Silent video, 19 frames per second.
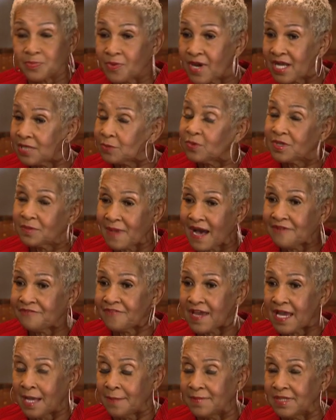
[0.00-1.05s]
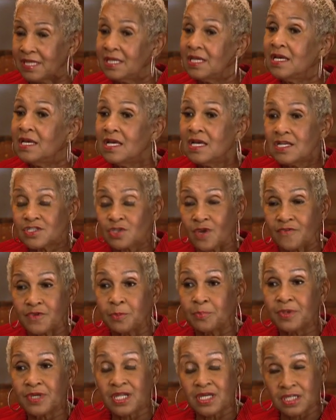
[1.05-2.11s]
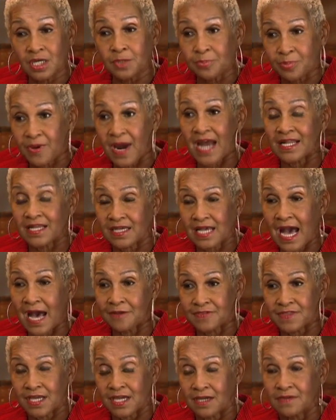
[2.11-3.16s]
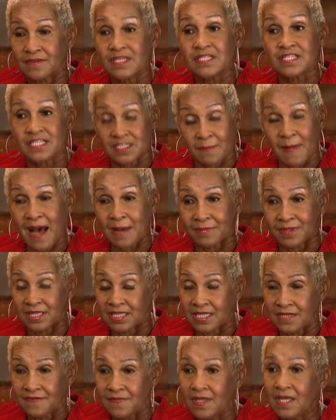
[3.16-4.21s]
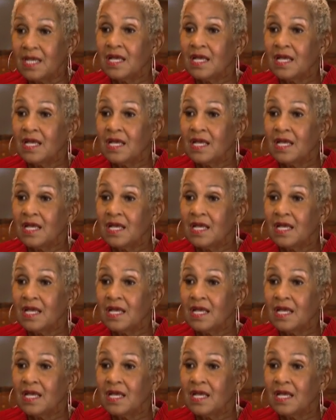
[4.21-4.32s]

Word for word: spread it with my family. So if you put a good product out there, this is my belief